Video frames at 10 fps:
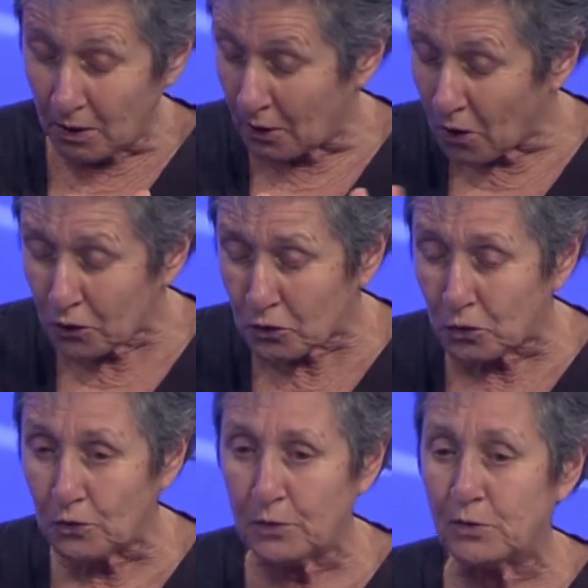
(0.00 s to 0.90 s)

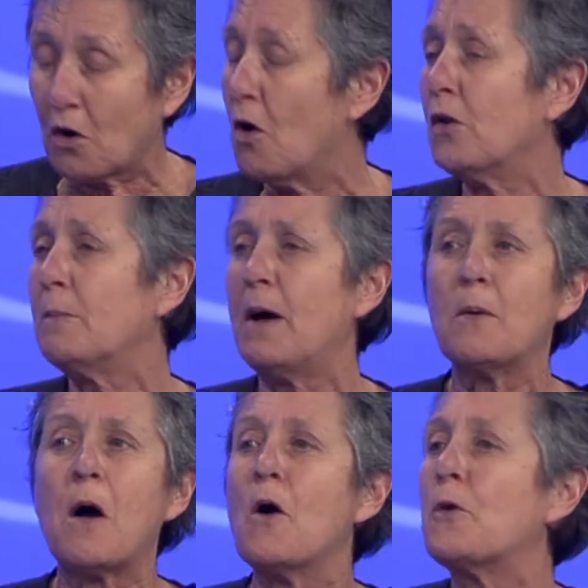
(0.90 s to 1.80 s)
article that was all
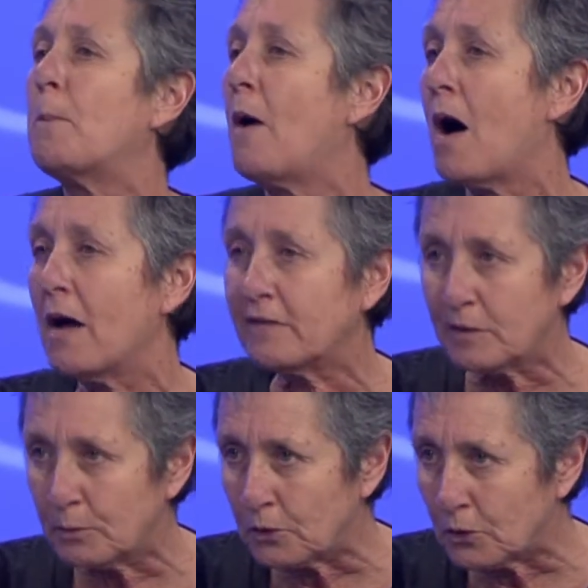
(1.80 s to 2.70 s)
about other
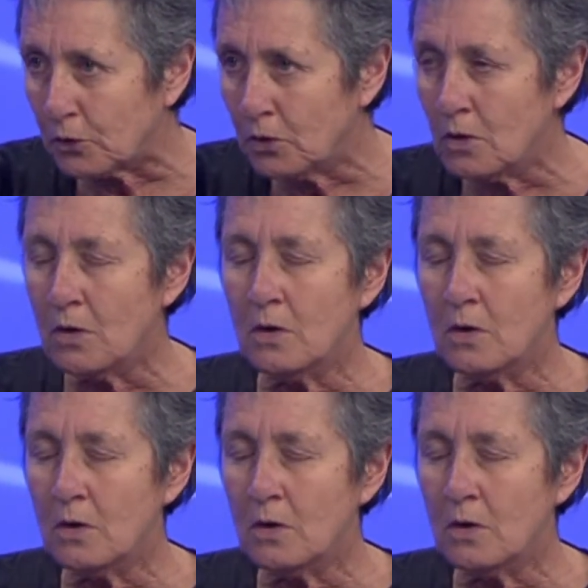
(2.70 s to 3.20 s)
possible